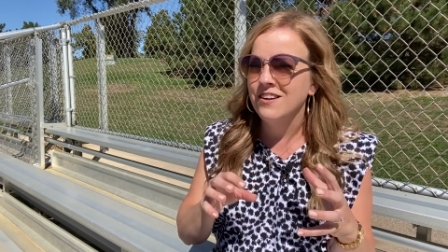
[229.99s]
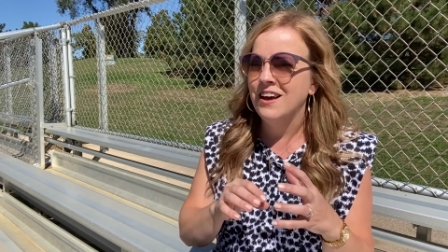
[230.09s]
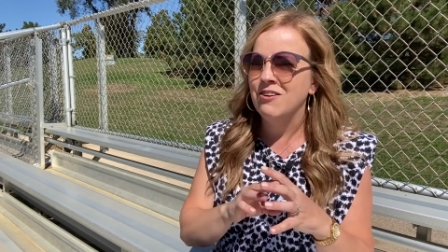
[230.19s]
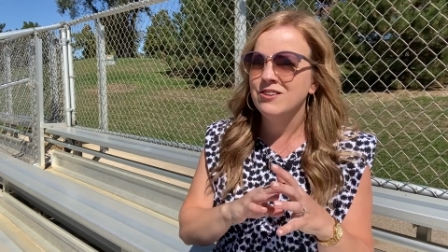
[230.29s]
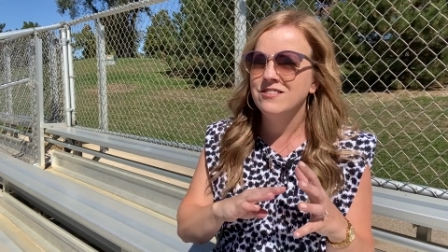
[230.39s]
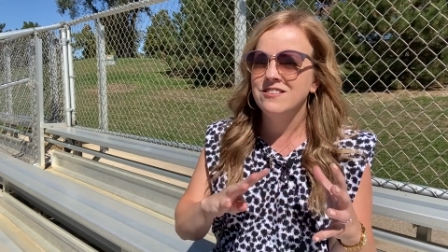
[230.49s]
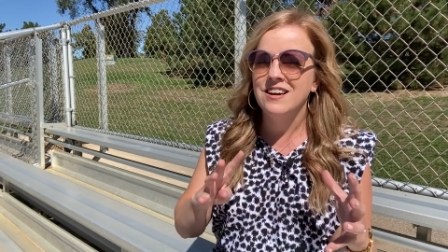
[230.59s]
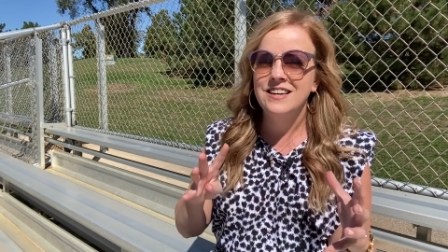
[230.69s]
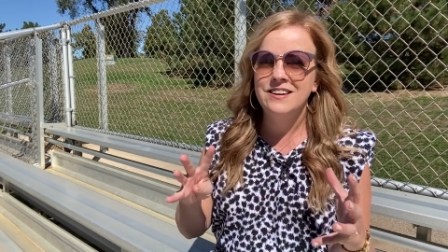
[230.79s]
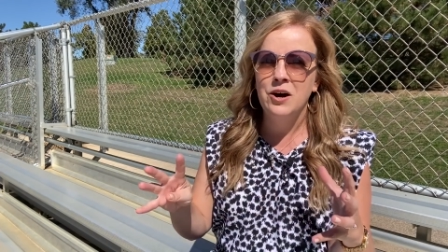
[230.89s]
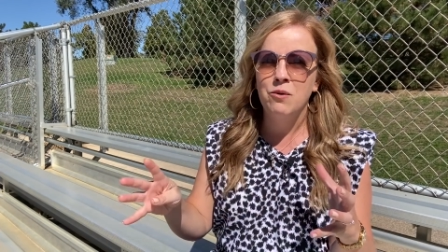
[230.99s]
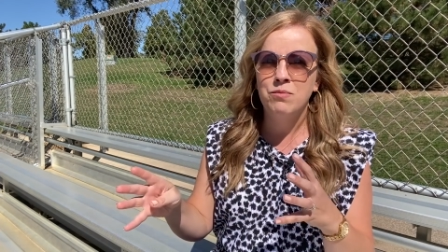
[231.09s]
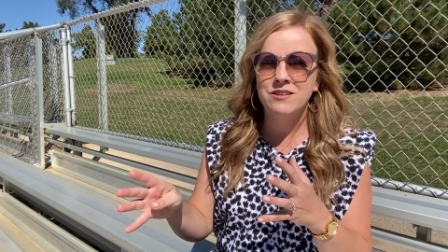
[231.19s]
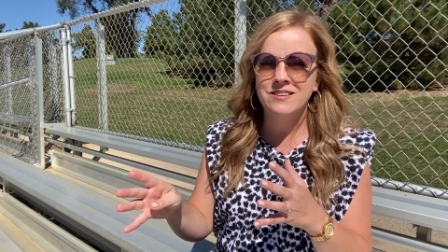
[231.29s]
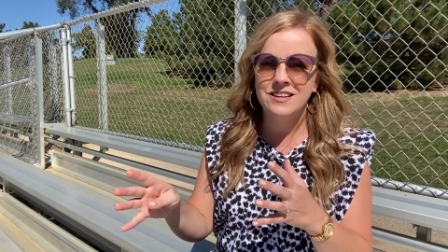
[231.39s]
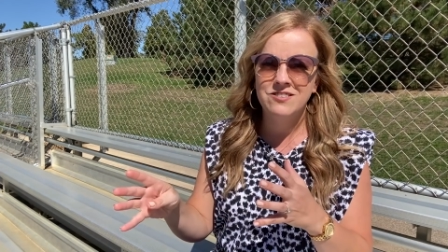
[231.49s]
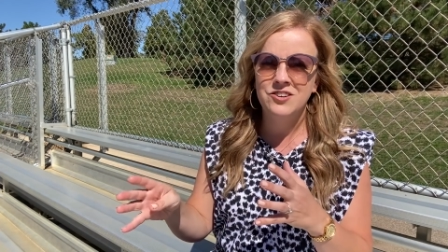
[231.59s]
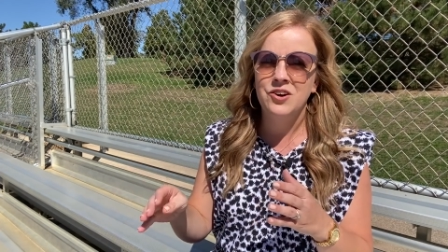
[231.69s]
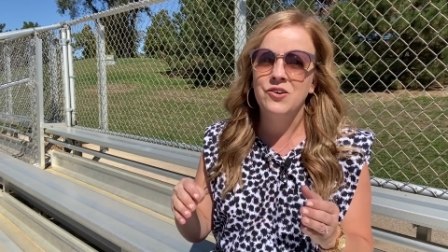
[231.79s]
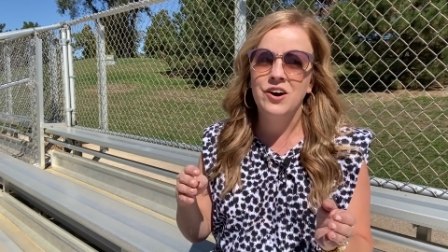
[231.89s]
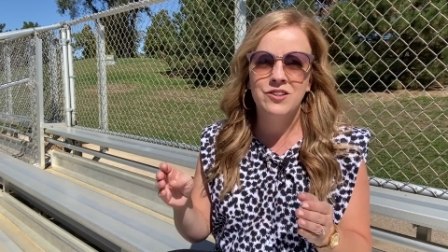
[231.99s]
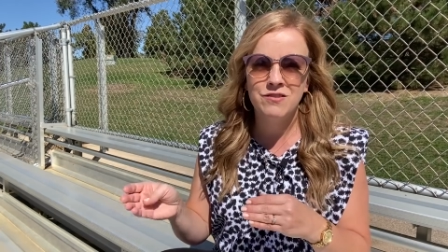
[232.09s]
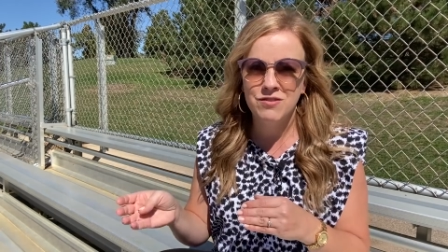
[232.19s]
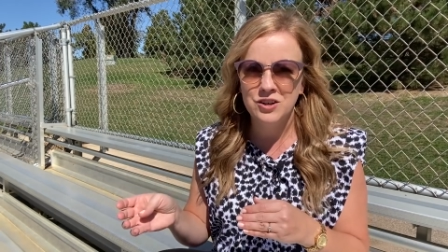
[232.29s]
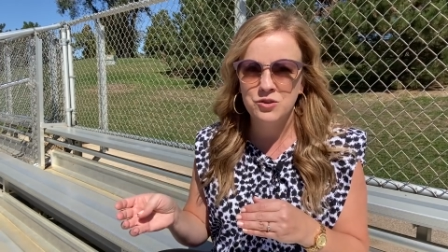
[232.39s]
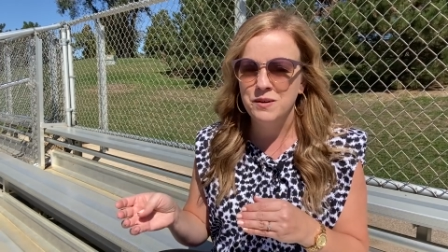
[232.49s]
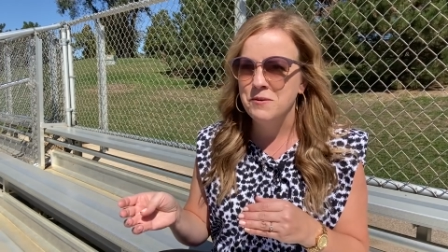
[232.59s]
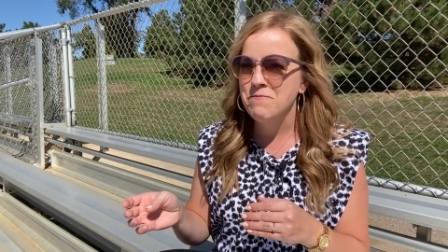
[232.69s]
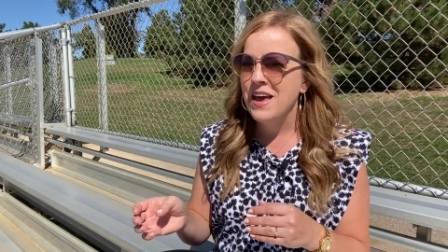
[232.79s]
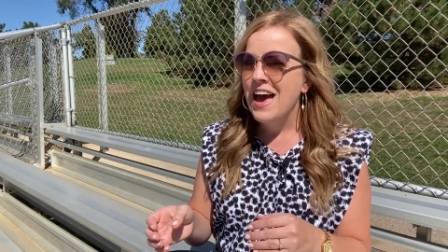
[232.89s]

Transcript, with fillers: that was designed to help us get to know other freshmen.